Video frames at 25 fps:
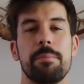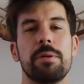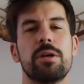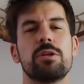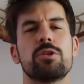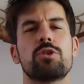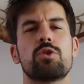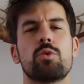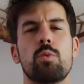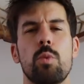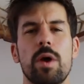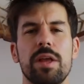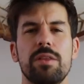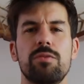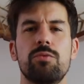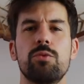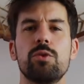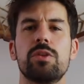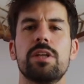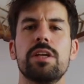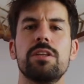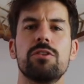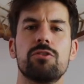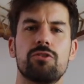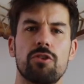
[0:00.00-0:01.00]
And because wet
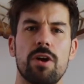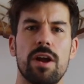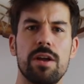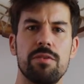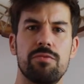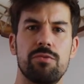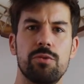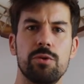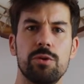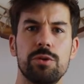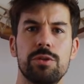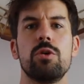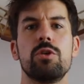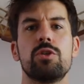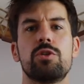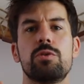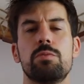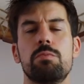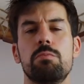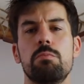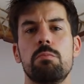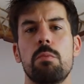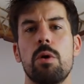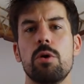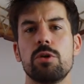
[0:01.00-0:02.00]
food and dry food lose
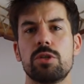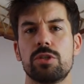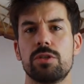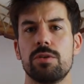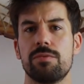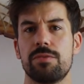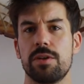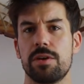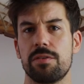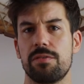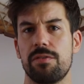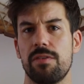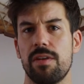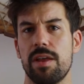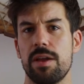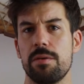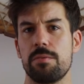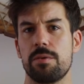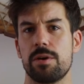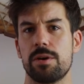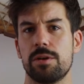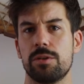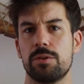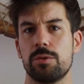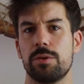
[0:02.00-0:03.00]
most of their
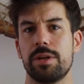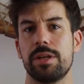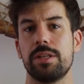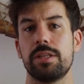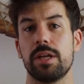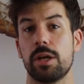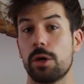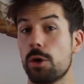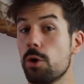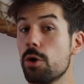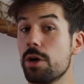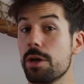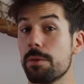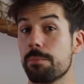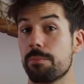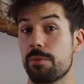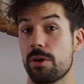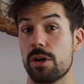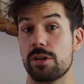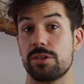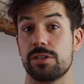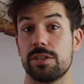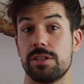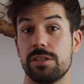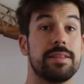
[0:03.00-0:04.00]
flavor during the cooking
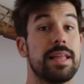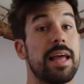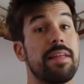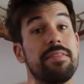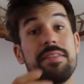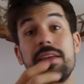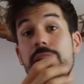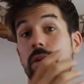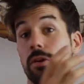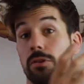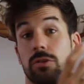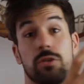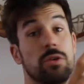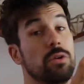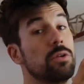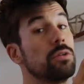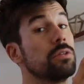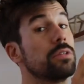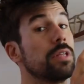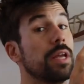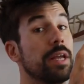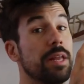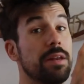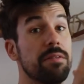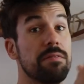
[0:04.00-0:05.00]
process, then they also
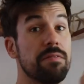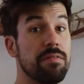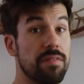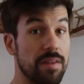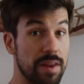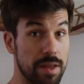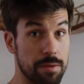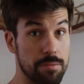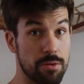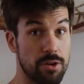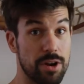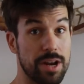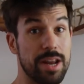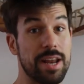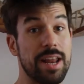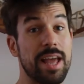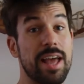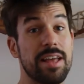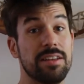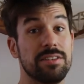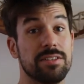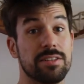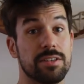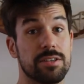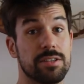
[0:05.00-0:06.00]
contain flavor
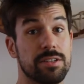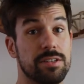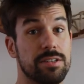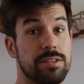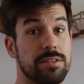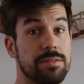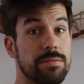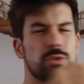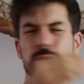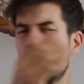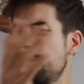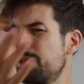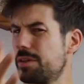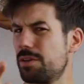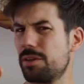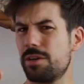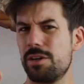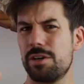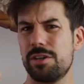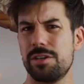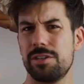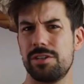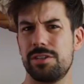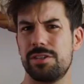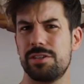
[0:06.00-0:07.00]
enhancers,
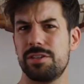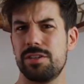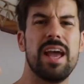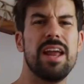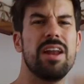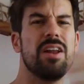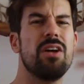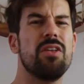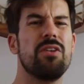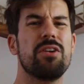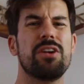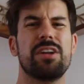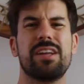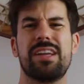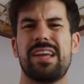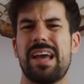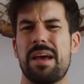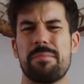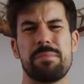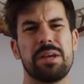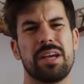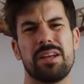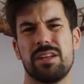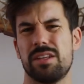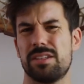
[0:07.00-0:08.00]
sweeteners, and other
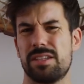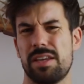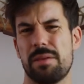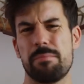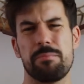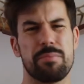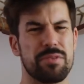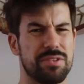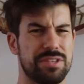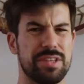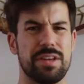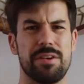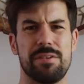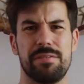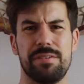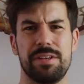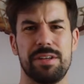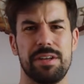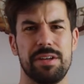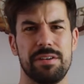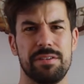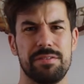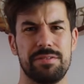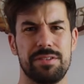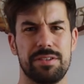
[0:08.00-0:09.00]
chemicals and
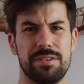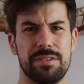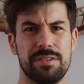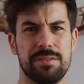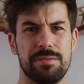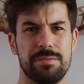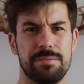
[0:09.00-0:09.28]
preservatives.